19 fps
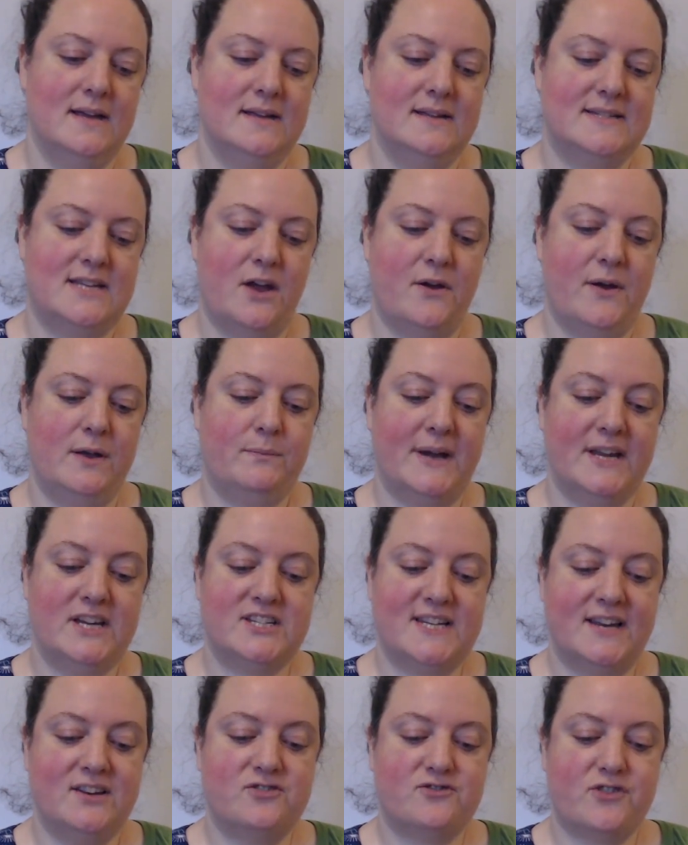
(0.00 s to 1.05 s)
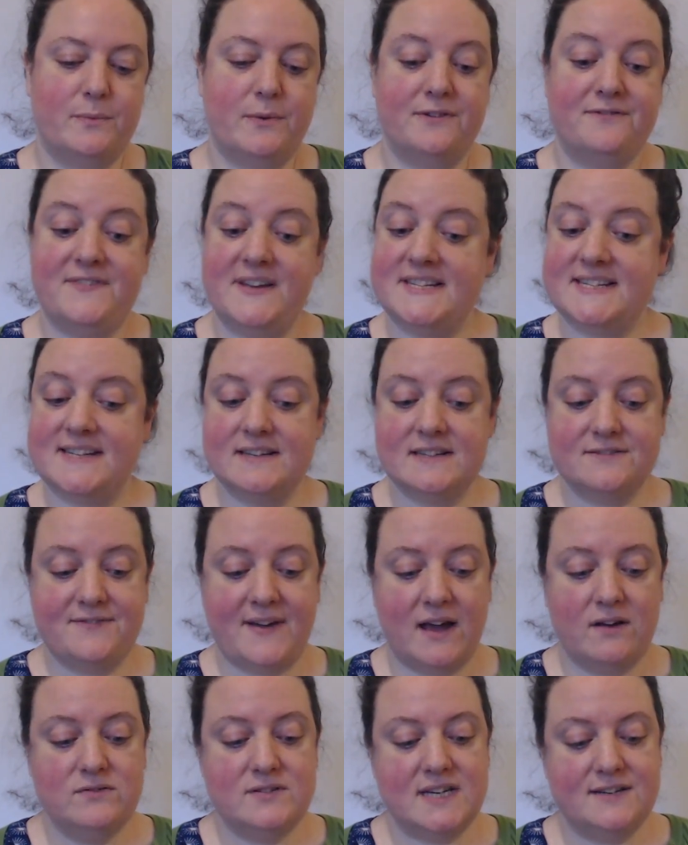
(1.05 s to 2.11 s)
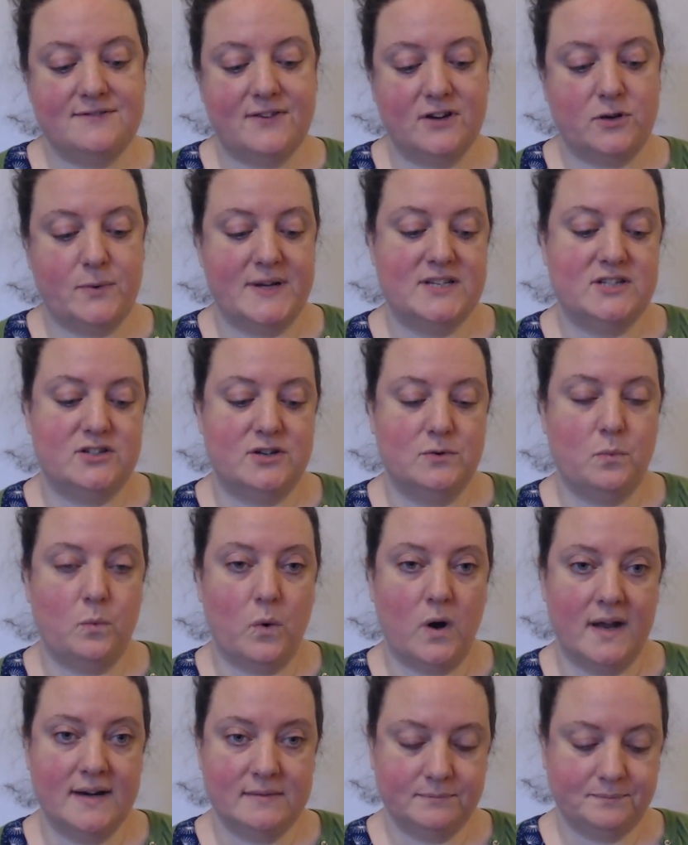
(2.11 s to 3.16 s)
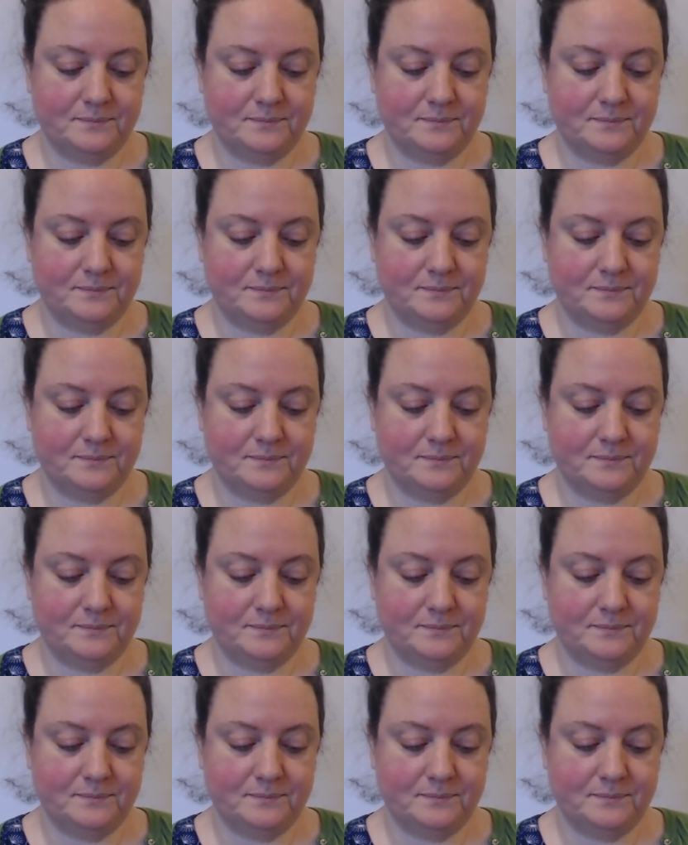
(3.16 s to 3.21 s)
So in which century were Fiskars founded for question 1?